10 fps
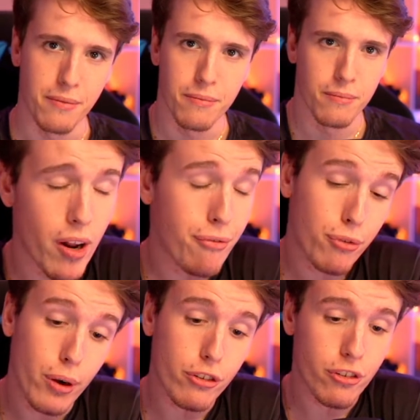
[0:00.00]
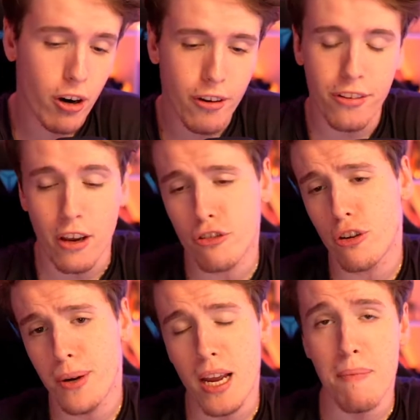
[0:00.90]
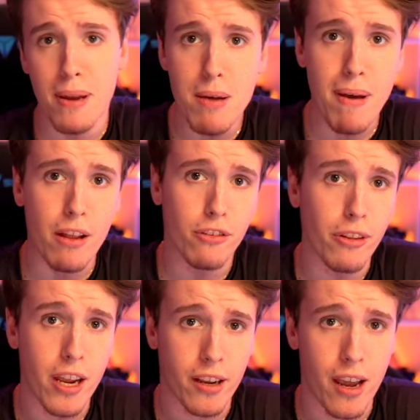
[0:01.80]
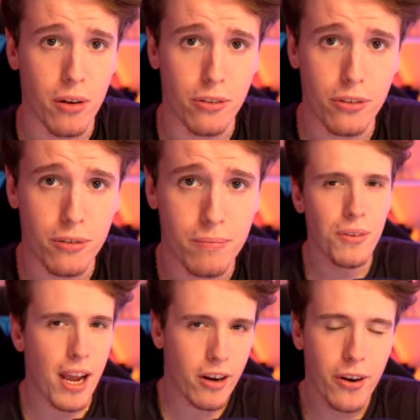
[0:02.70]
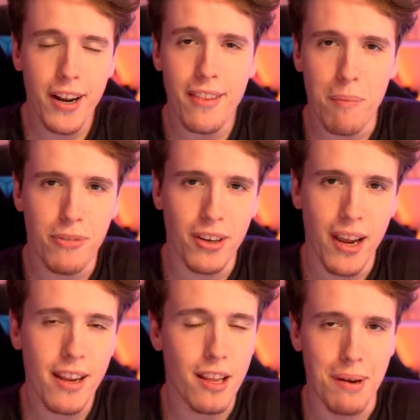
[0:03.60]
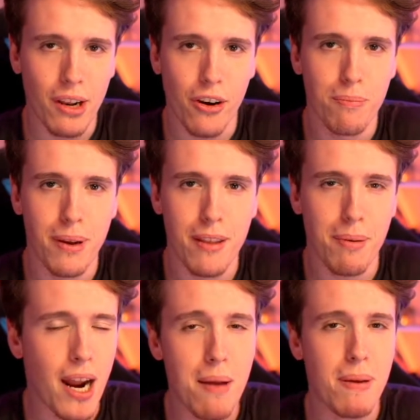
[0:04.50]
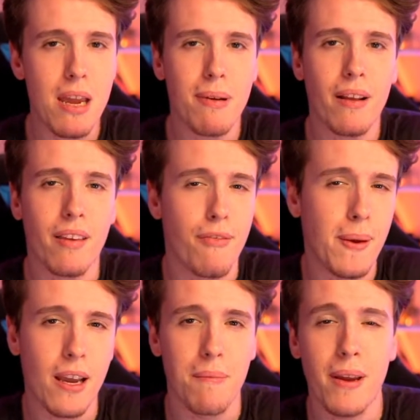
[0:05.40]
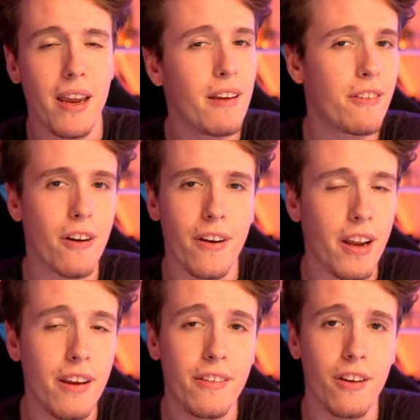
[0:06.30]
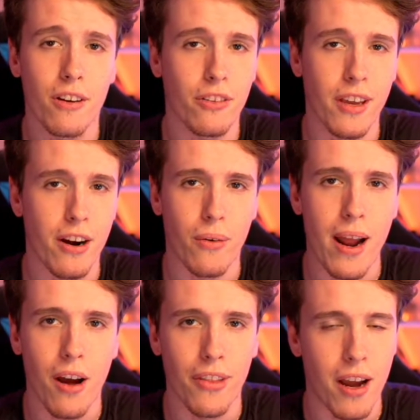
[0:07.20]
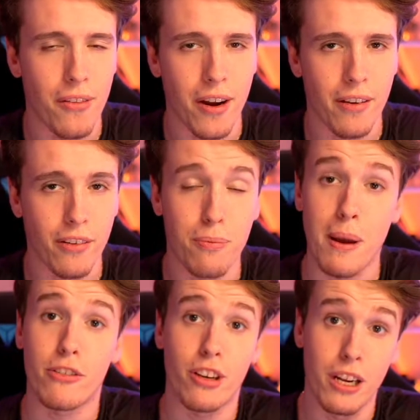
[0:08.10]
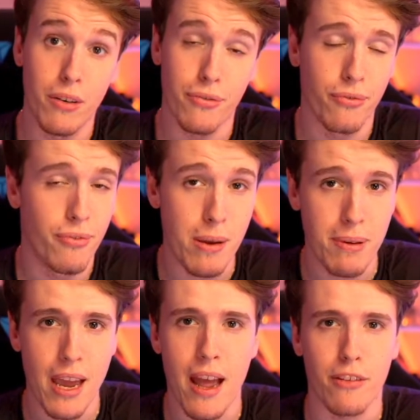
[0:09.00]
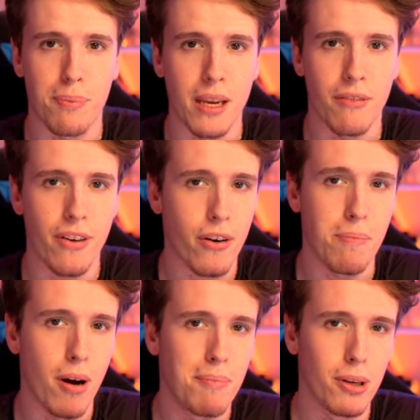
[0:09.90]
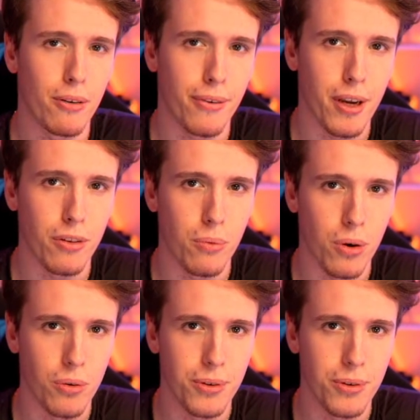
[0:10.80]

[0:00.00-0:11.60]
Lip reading: But what if Twitch starts issuing IP bans to the accounts? Well, that could end up delaying them a little bit, but IP bans have become easier and easier to get around nowadays, especially with VPNs being a very popular thing in the world.